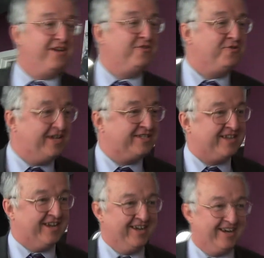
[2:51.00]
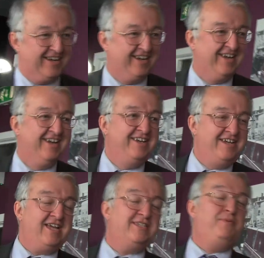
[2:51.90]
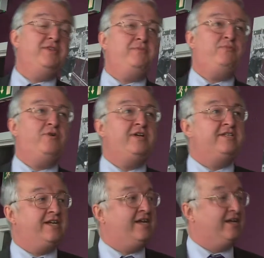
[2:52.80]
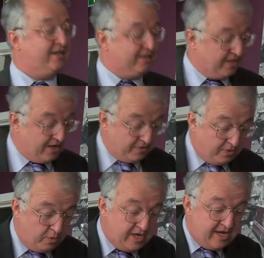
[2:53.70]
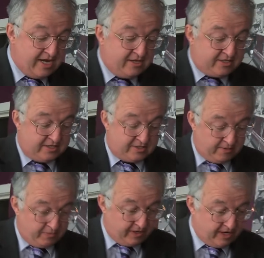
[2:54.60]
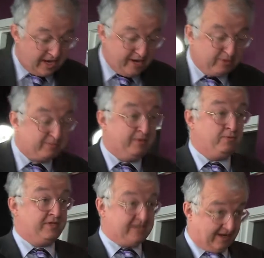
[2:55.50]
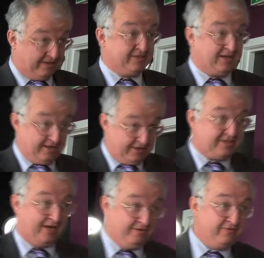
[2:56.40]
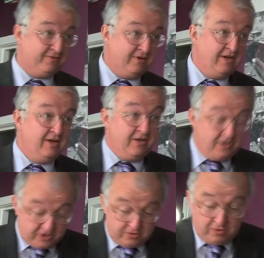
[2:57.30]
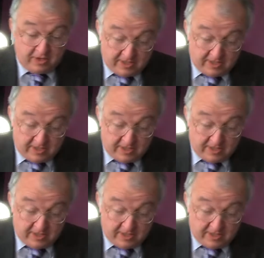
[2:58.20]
they're all Sorry, listening. I'm just. Ooh. Yes, but the point is that we need a system that enables people with talents like yourself to